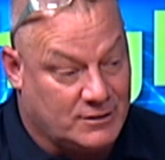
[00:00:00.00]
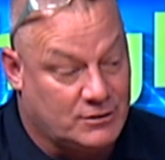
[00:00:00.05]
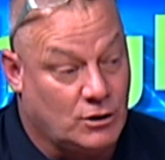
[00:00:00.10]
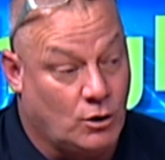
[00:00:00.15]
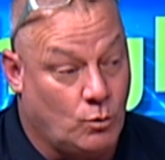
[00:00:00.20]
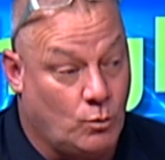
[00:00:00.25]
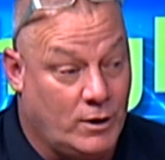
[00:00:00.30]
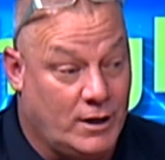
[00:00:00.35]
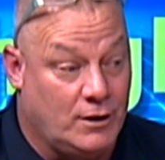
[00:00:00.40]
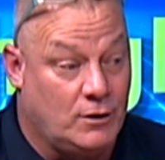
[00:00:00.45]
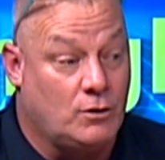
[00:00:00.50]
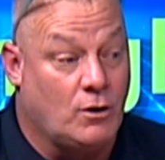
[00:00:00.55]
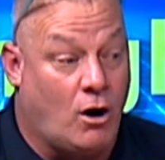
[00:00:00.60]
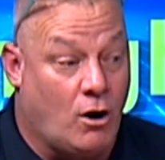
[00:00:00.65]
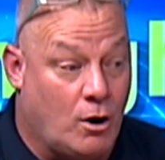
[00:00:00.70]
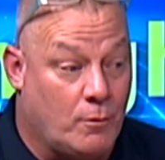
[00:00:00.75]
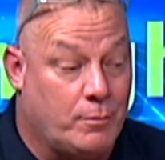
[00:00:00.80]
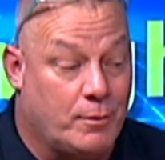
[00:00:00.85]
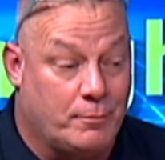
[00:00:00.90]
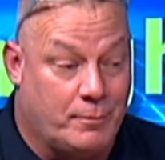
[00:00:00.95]
So we
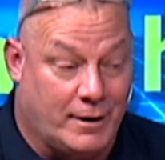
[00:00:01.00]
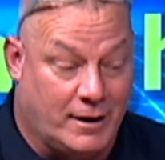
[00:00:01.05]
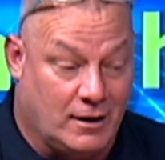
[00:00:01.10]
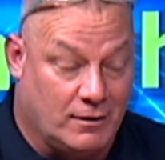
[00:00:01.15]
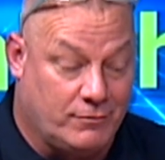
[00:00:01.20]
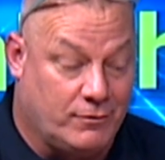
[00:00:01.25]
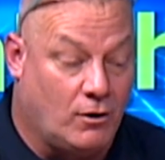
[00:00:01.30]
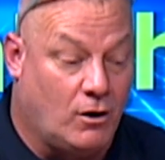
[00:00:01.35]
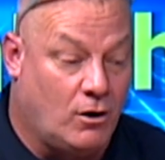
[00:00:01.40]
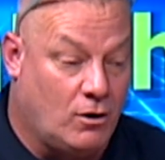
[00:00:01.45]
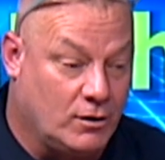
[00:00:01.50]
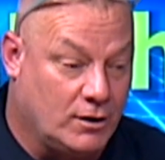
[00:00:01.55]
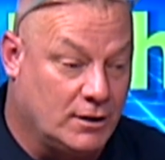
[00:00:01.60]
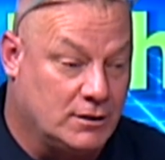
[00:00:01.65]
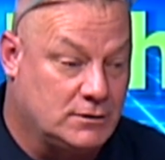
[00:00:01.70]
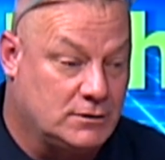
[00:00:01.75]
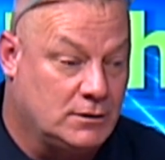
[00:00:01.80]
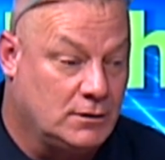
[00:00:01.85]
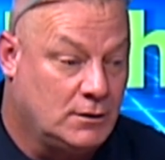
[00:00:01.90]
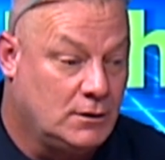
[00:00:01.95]
are prepared for
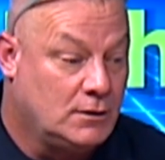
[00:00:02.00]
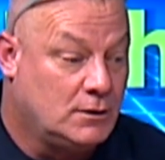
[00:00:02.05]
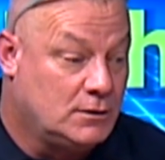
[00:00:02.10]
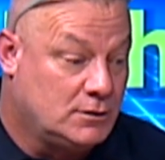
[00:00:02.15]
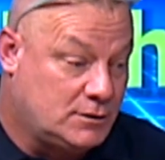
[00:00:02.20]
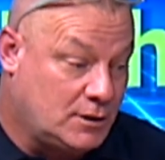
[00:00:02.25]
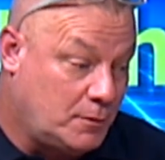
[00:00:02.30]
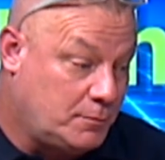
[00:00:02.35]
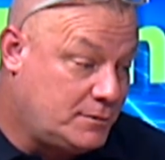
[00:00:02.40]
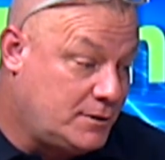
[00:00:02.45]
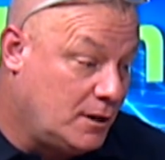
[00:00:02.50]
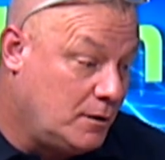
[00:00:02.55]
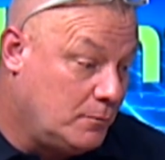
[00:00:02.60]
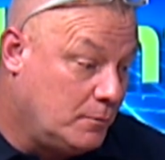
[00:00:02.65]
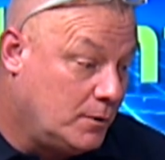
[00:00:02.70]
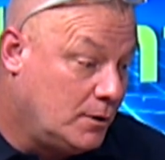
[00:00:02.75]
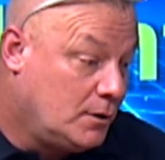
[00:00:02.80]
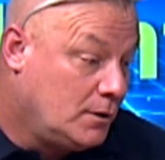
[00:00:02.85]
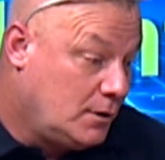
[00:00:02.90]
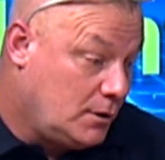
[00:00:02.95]
August, September,